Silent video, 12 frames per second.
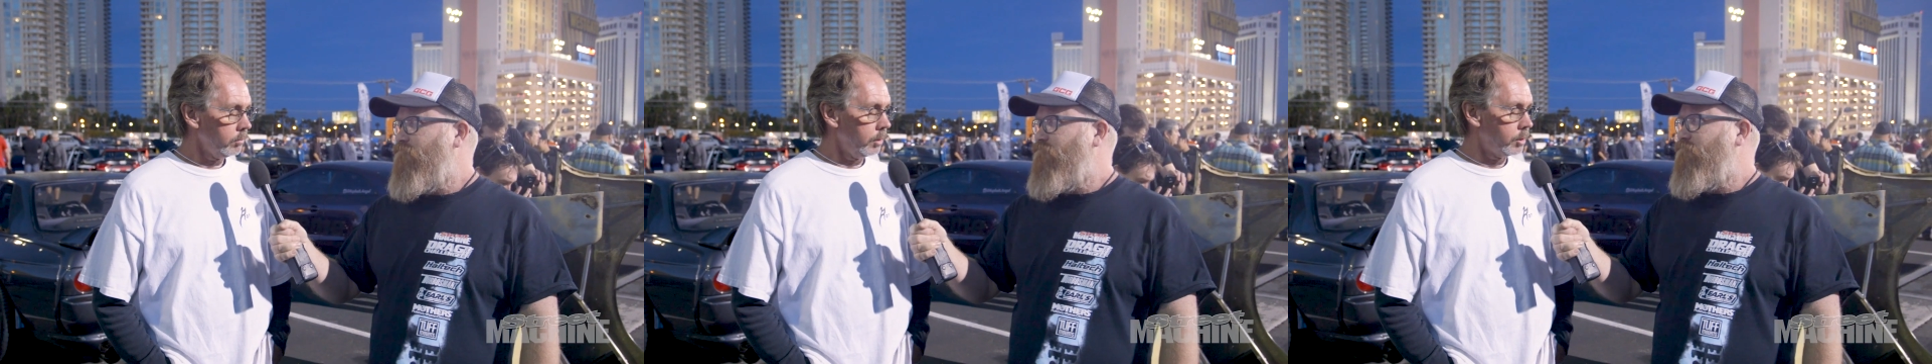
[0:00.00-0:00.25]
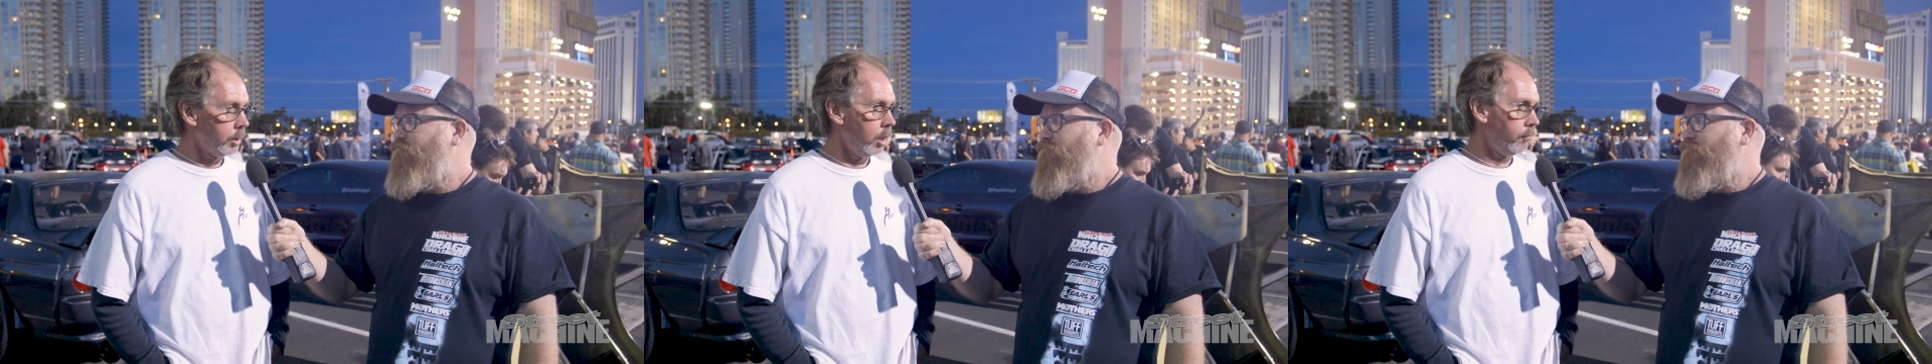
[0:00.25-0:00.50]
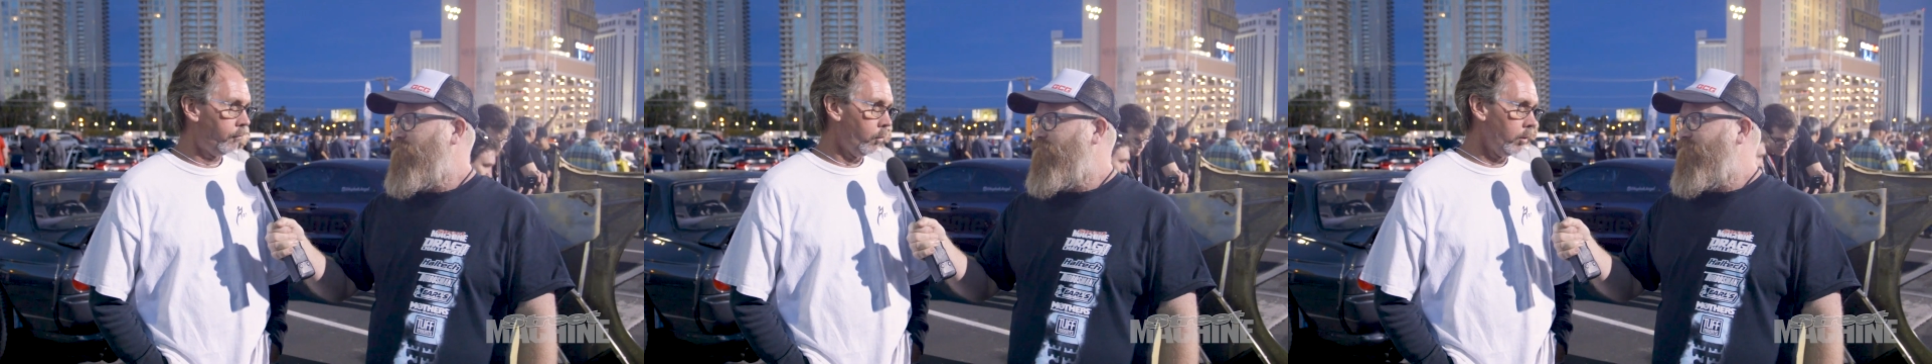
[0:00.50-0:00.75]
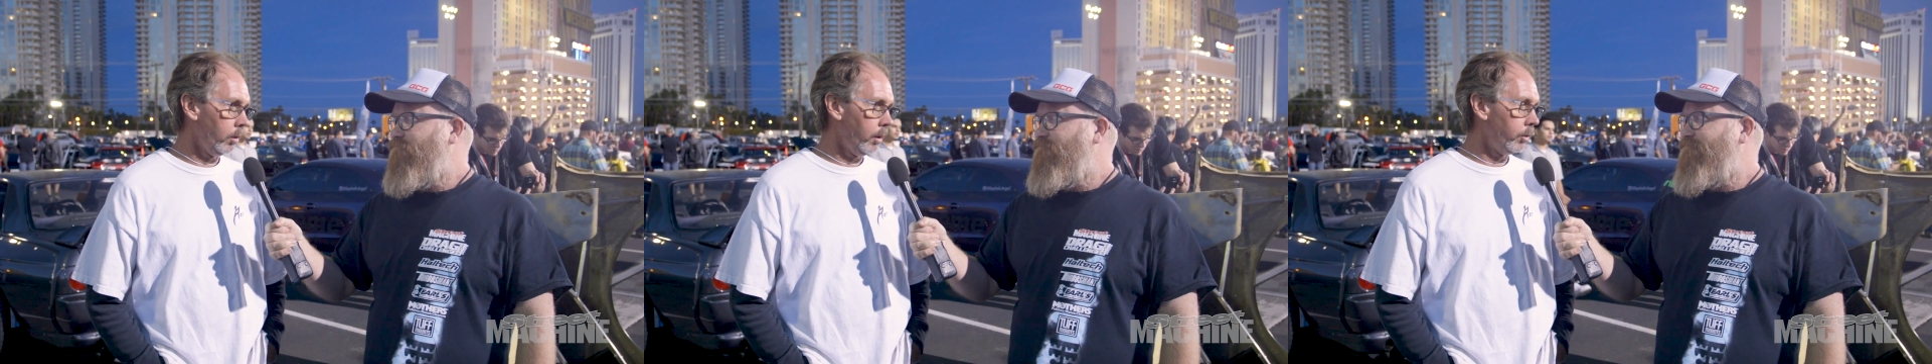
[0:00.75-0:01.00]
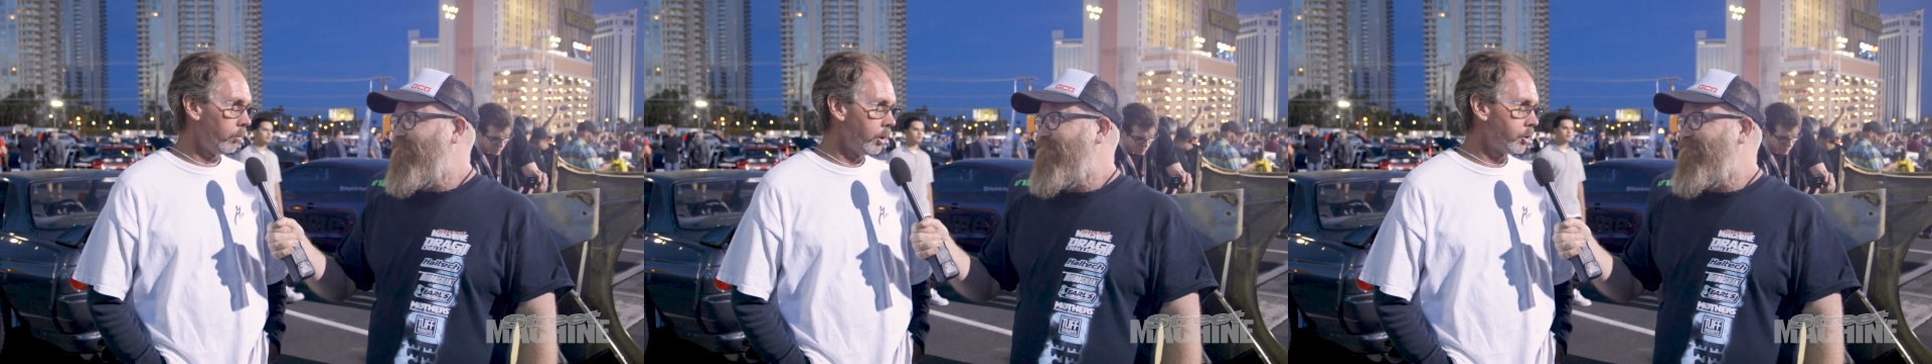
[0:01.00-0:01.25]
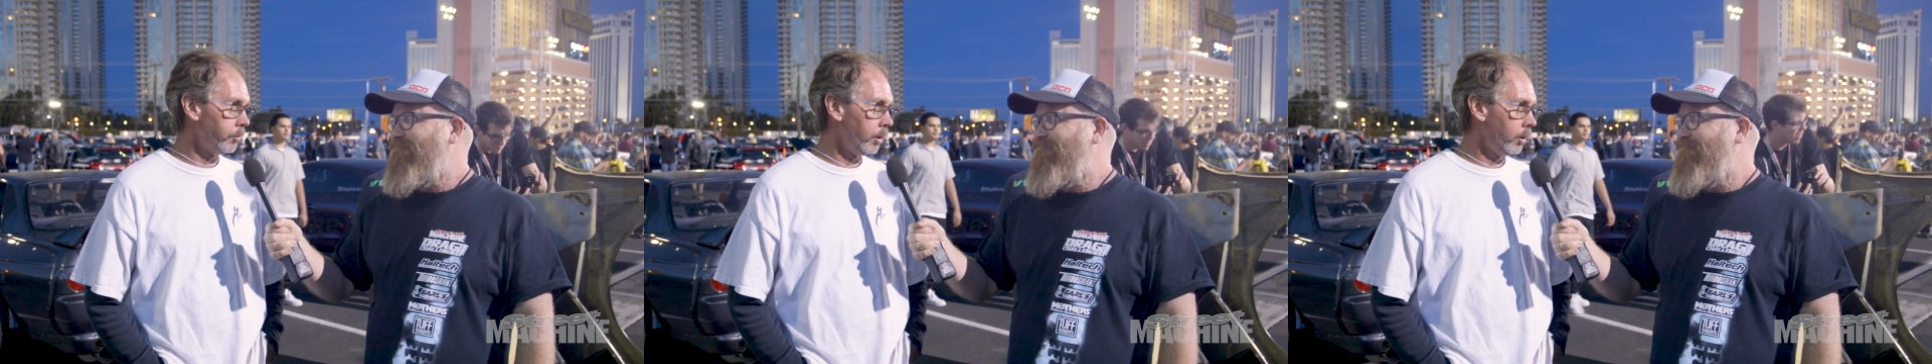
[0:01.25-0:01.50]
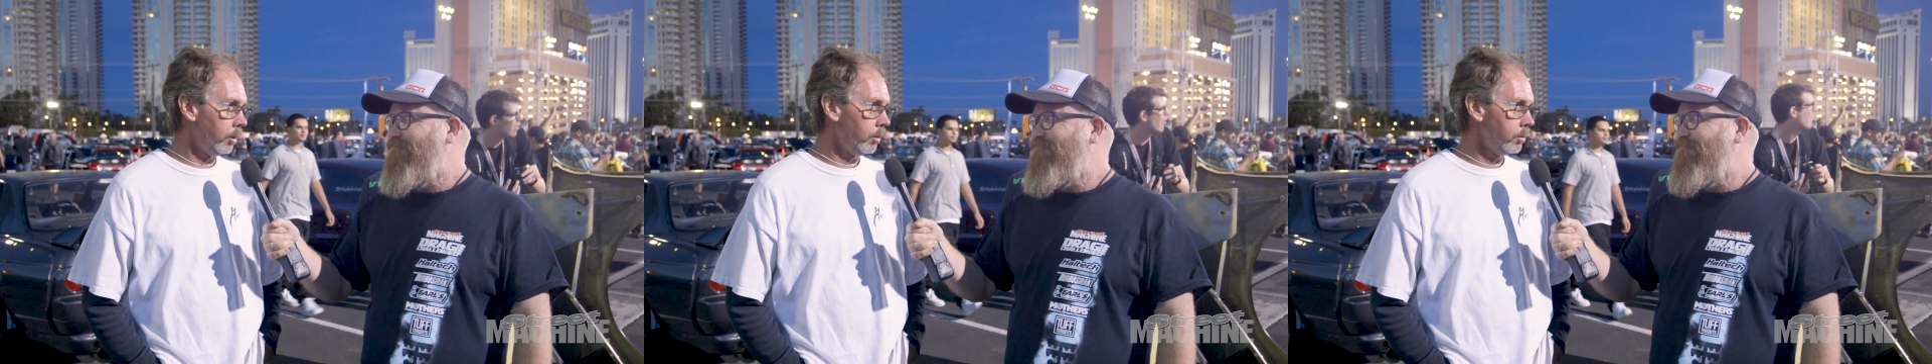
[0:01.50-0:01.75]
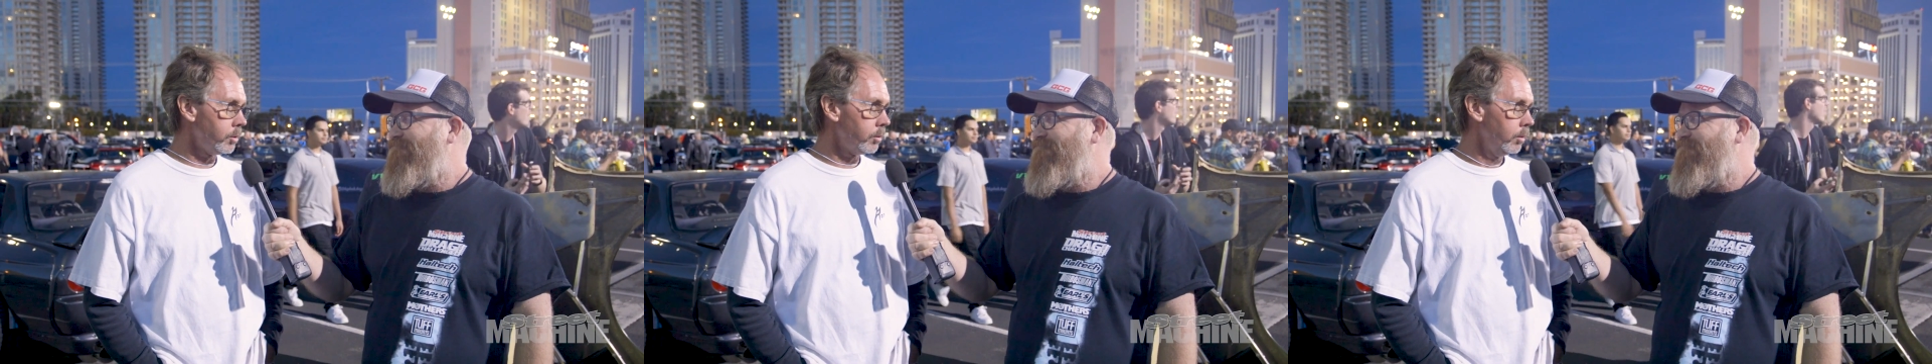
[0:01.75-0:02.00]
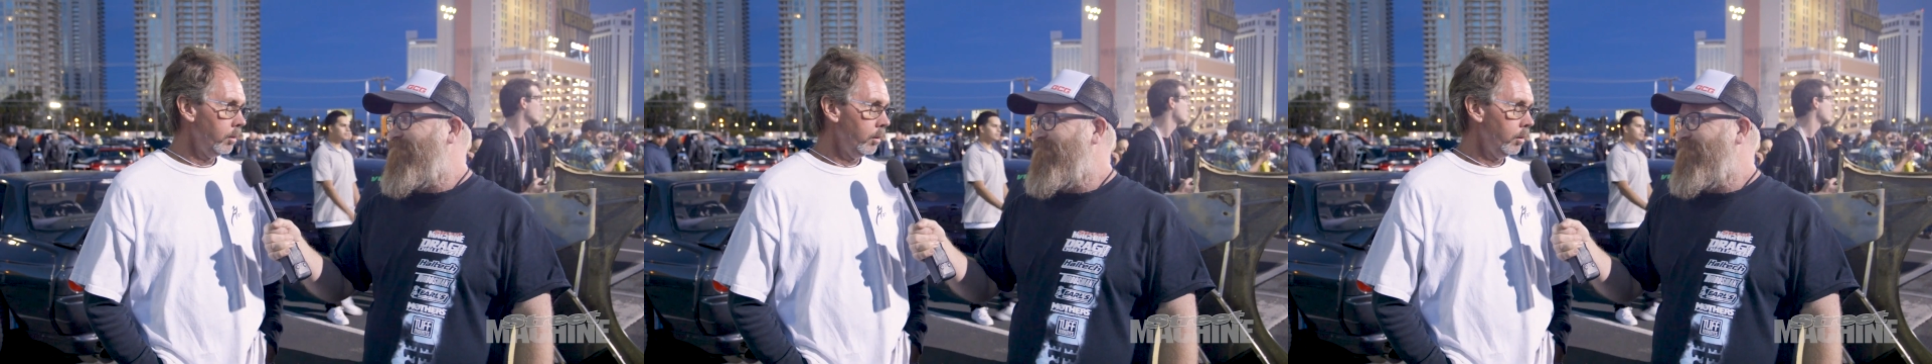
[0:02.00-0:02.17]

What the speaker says: It's got 411 Richmond gears,